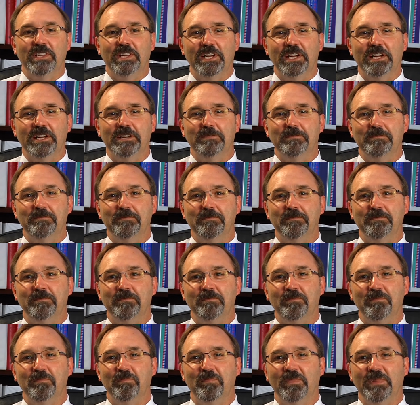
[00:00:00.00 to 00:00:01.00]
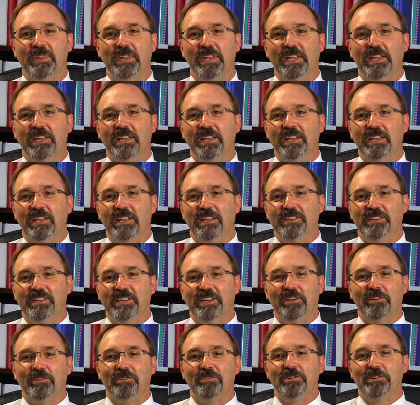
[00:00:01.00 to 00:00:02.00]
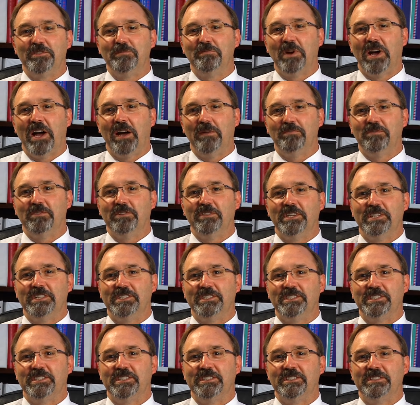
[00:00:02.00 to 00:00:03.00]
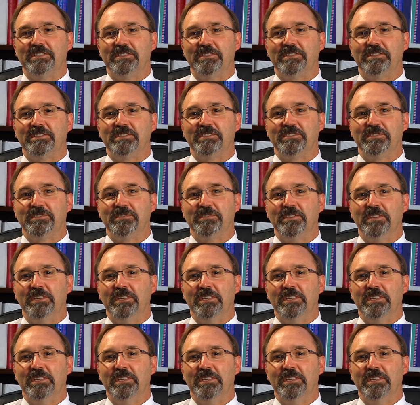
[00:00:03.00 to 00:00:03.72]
Um, the elderly population is